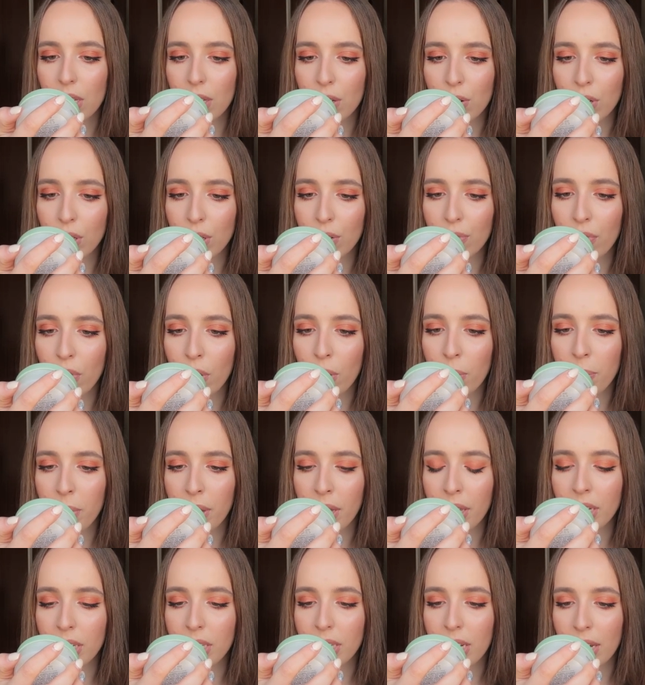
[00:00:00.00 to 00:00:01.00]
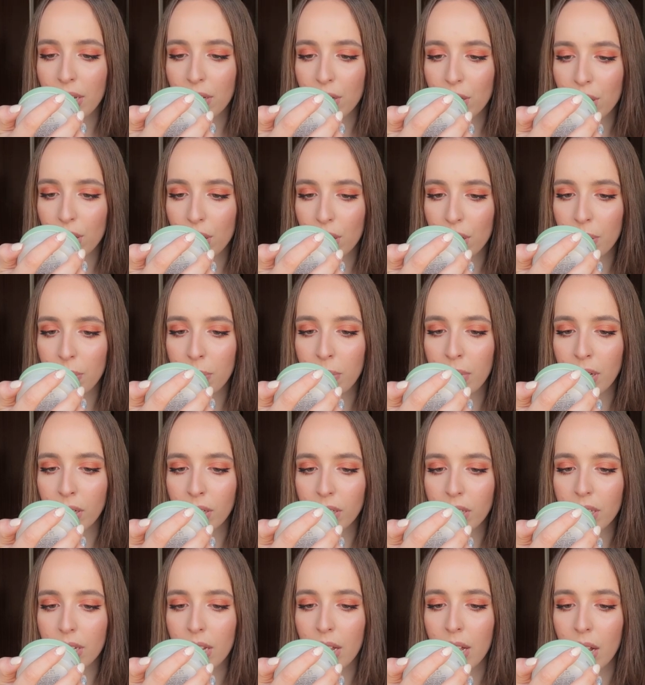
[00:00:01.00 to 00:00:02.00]
Transforming texture,
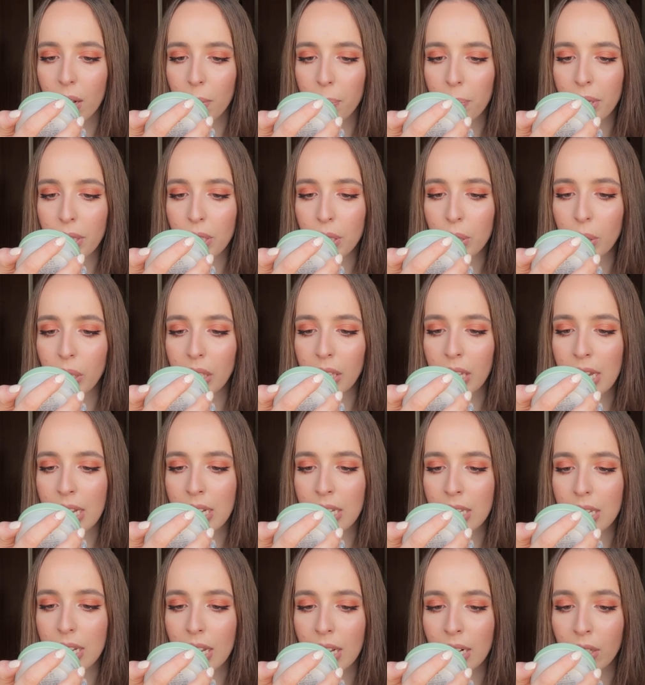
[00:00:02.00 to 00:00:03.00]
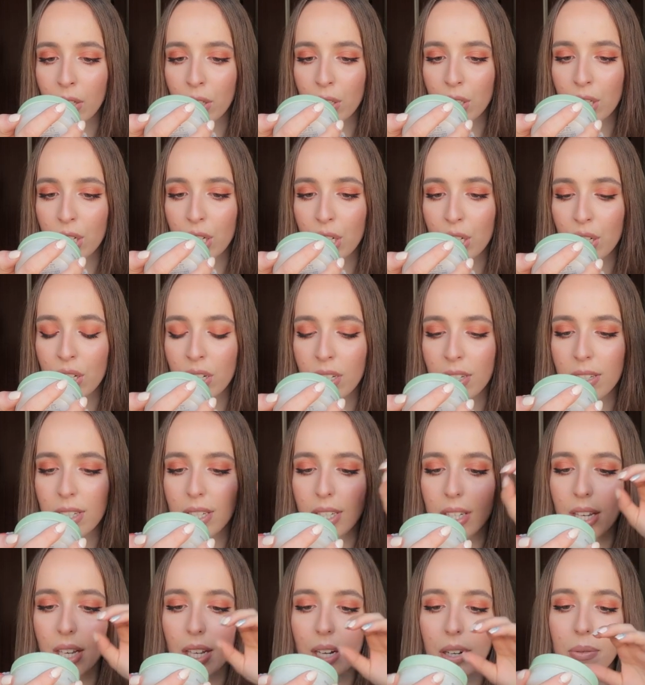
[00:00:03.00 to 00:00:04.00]
melts, helping to cleanse and condition the
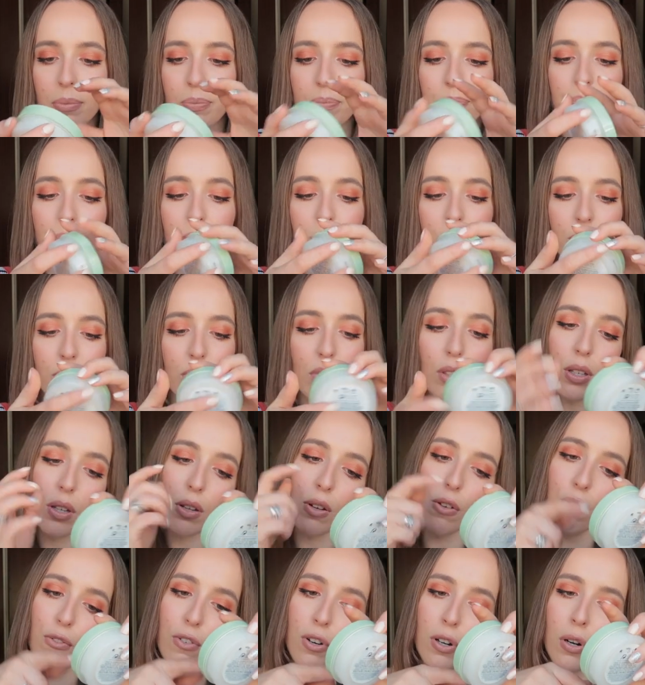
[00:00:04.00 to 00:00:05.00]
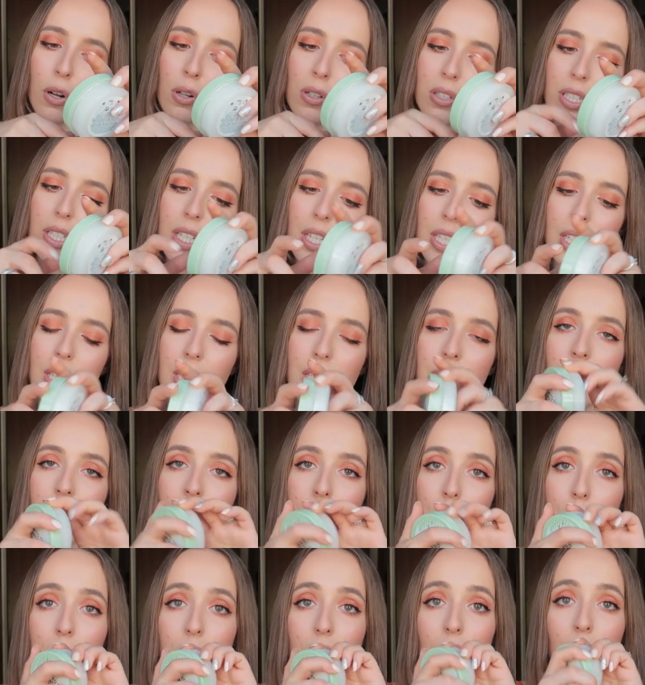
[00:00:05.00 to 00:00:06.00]
skin for all skin
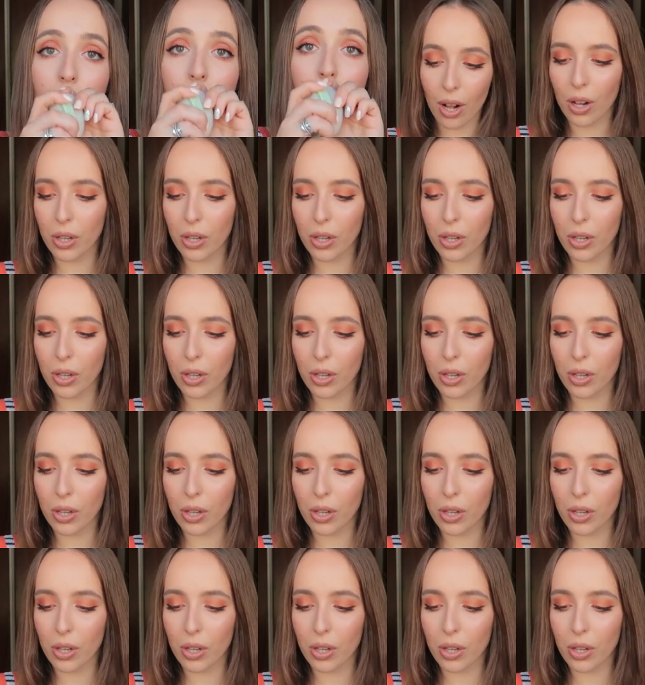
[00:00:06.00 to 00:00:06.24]
types.